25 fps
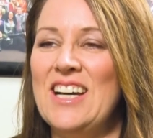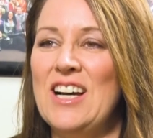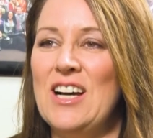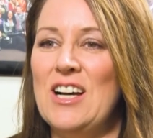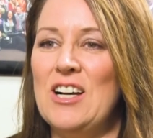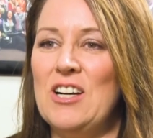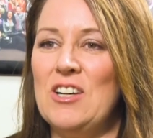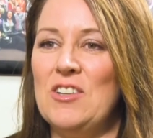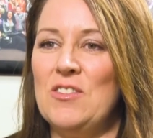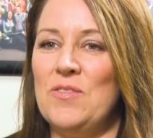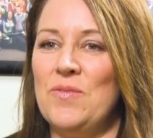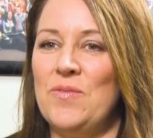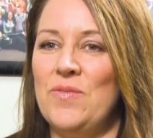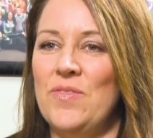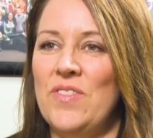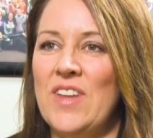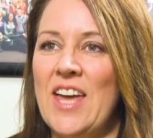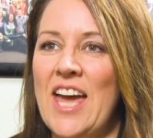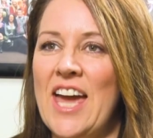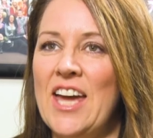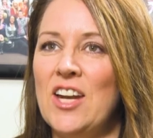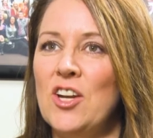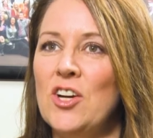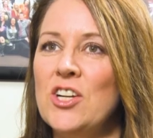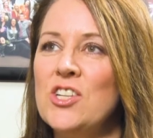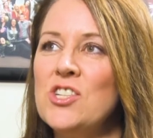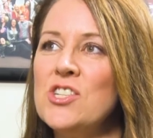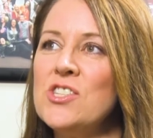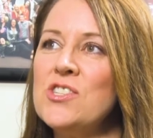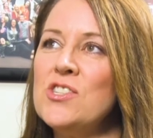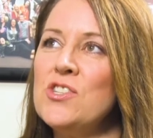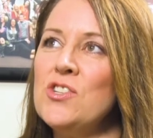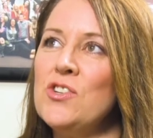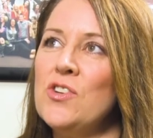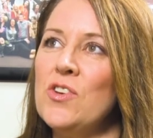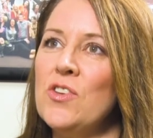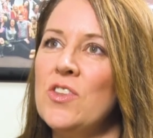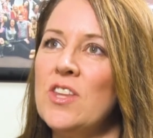And I
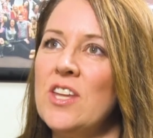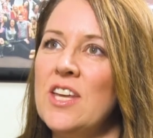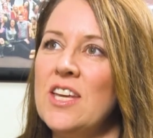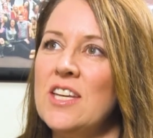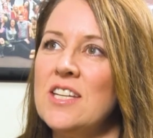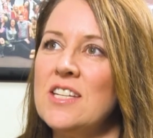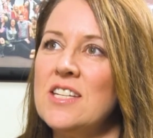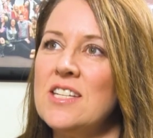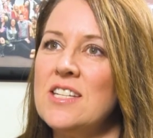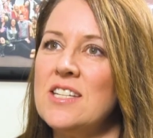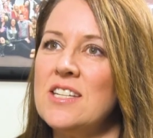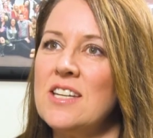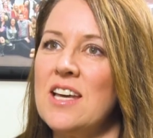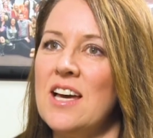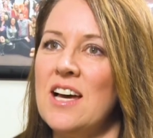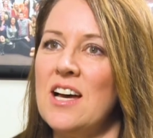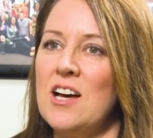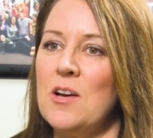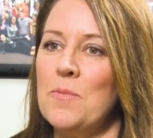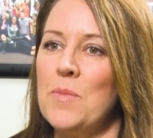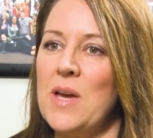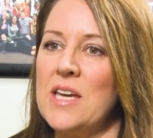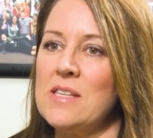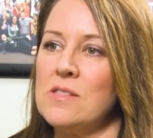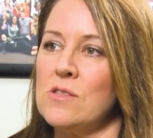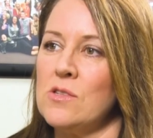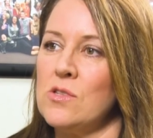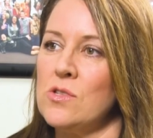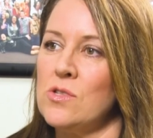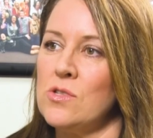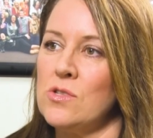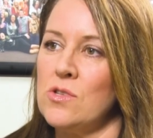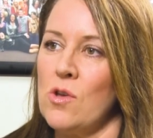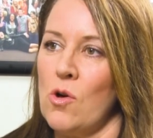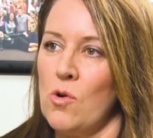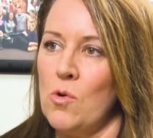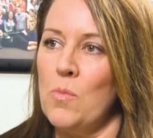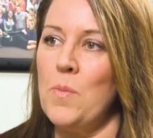just knew that as a
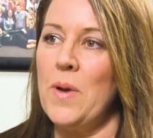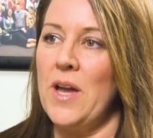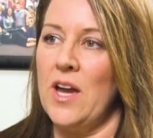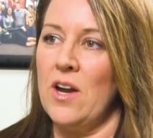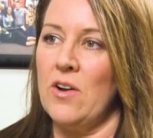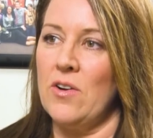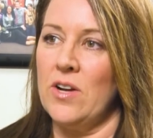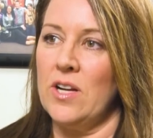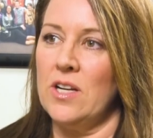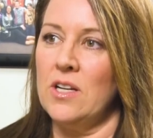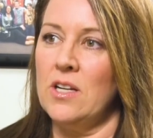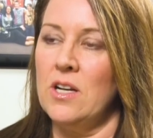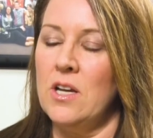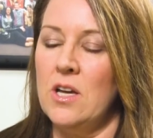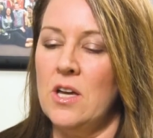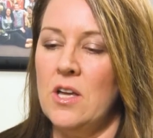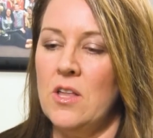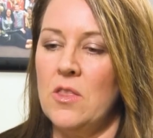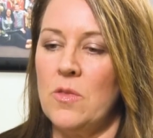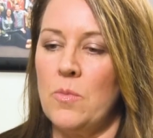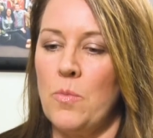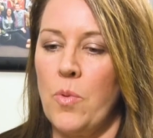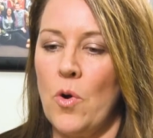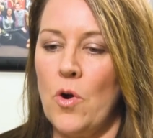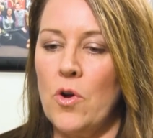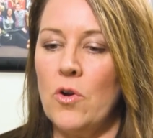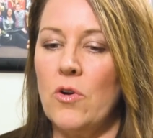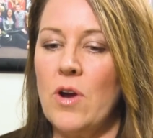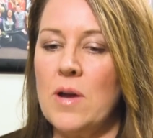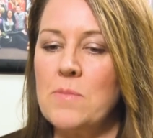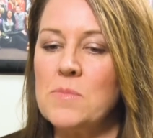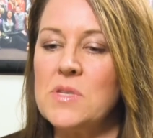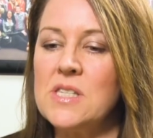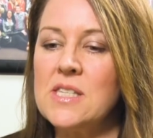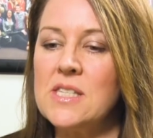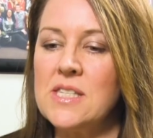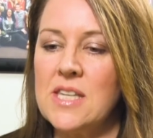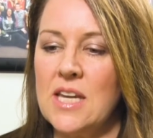sole parent, the
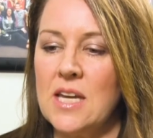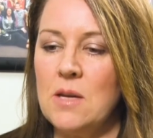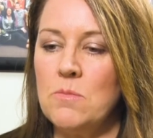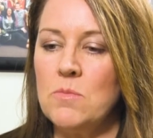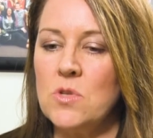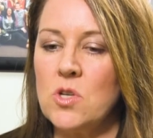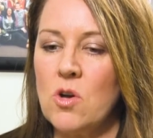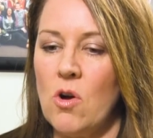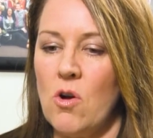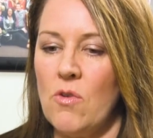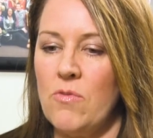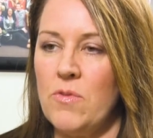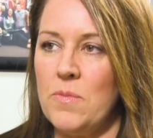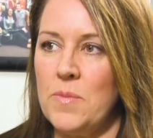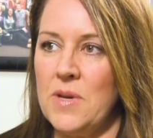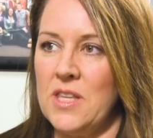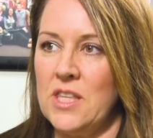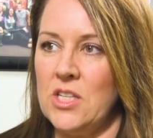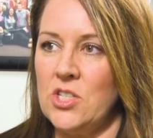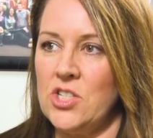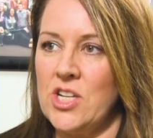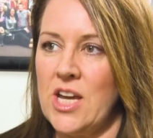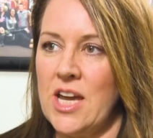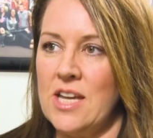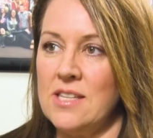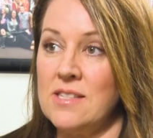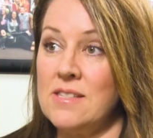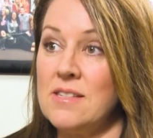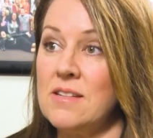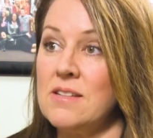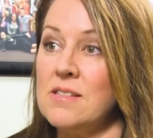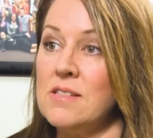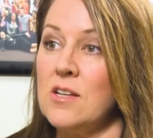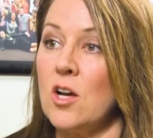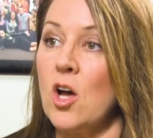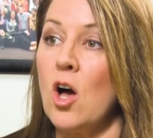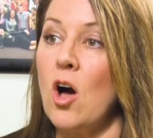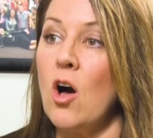program seemed to offer me the chance that
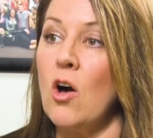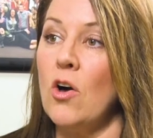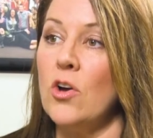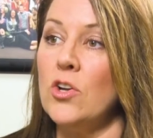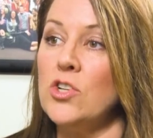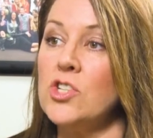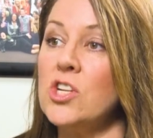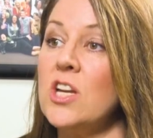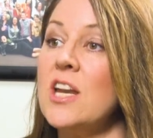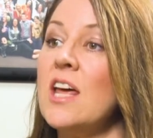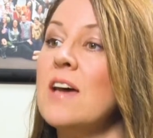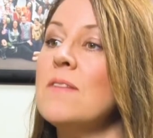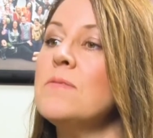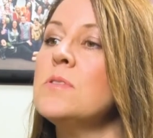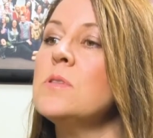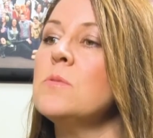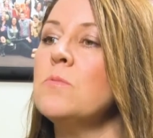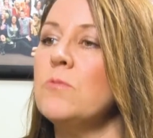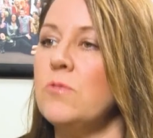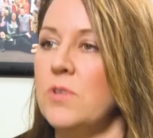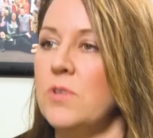as a coach, I'd have some